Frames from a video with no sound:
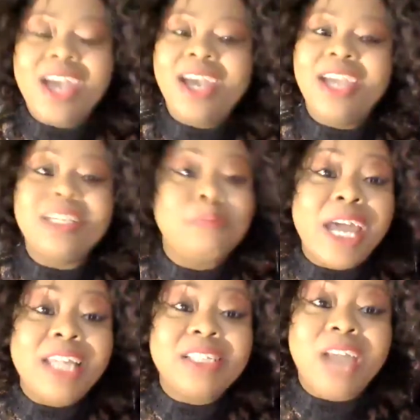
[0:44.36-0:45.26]
It
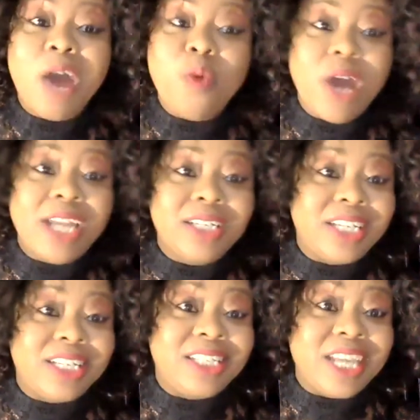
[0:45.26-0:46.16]
depends how one
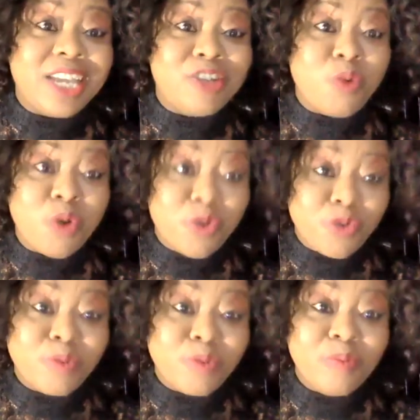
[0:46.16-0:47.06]
understands the war
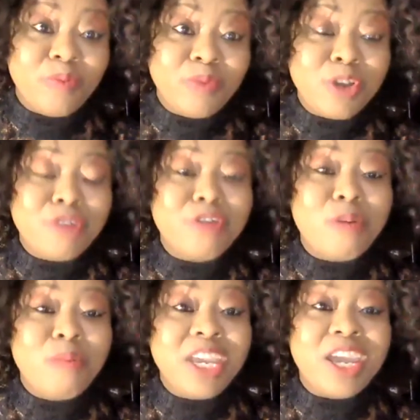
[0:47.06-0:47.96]
room. For
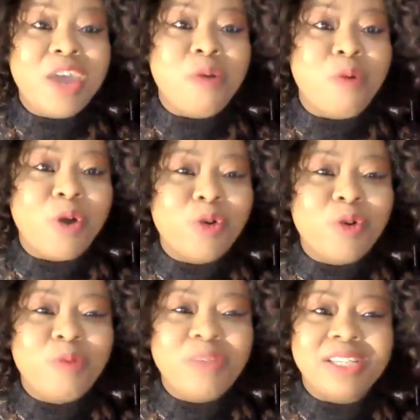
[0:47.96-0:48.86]
me, a war
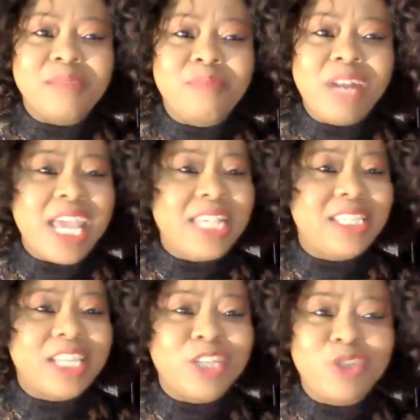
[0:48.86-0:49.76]
room is a place
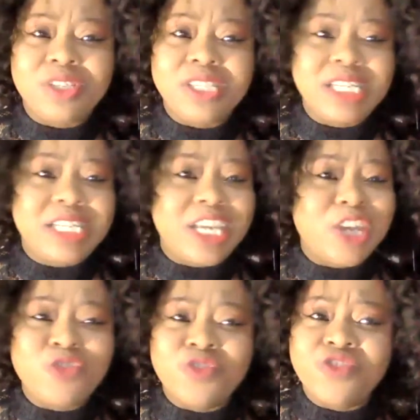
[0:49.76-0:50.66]
that you sit
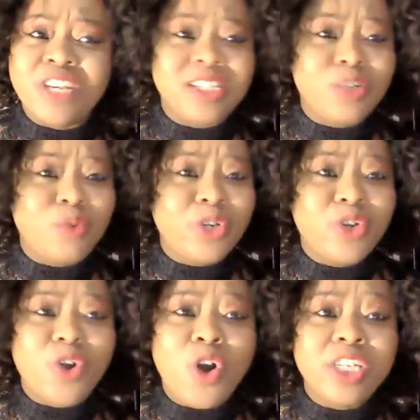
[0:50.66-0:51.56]
and you wrestle with
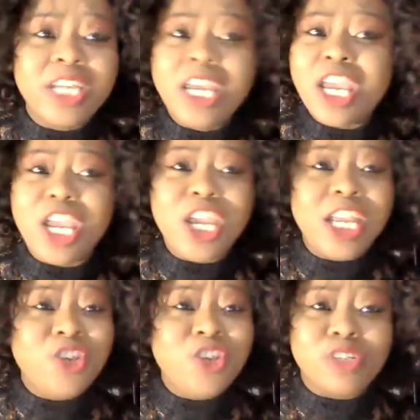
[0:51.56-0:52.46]
God
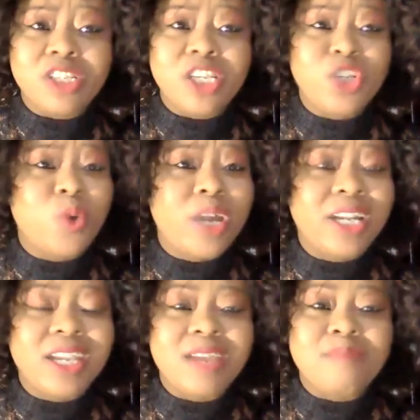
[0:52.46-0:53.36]
in your
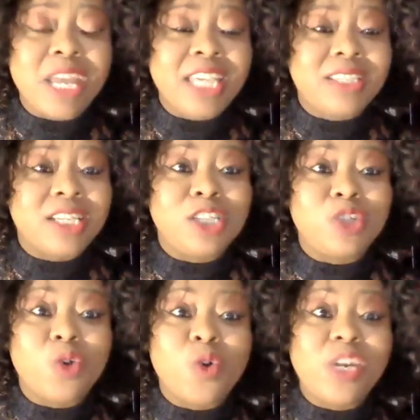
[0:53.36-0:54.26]
sanctuary, a place that is
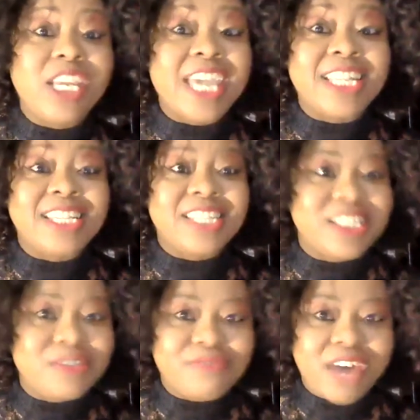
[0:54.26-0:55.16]
holy and
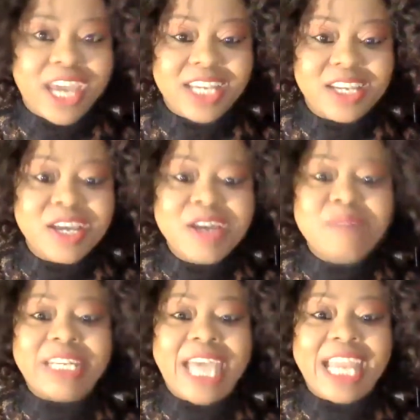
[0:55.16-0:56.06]
sanctified.
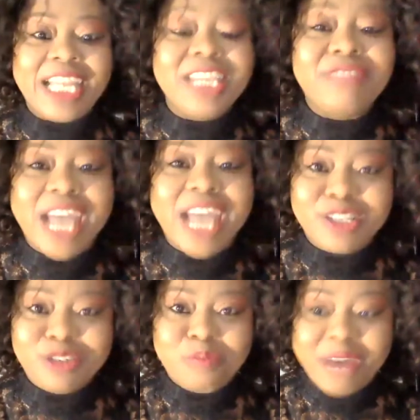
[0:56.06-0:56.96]
But I leave that
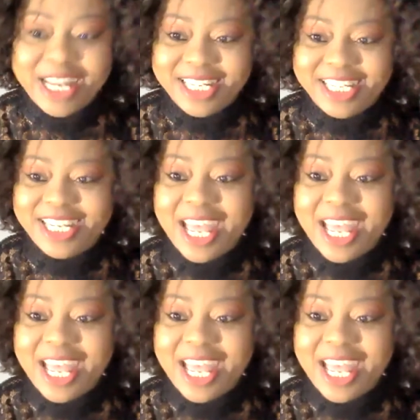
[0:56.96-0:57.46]
to Pastor.